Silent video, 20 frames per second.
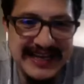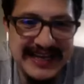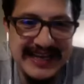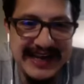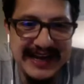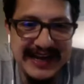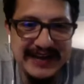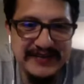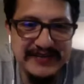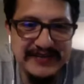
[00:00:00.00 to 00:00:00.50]

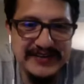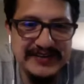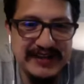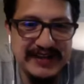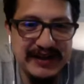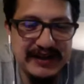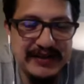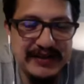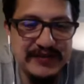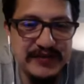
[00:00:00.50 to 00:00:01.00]
out
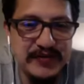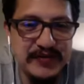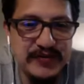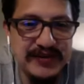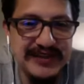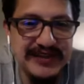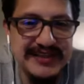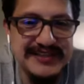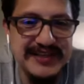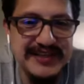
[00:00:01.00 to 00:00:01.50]
of a
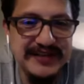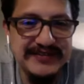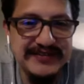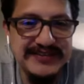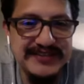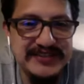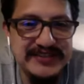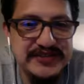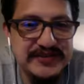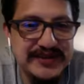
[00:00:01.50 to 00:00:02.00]
really tough
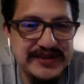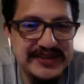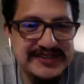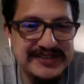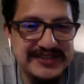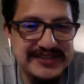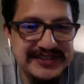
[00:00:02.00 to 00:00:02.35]
situation,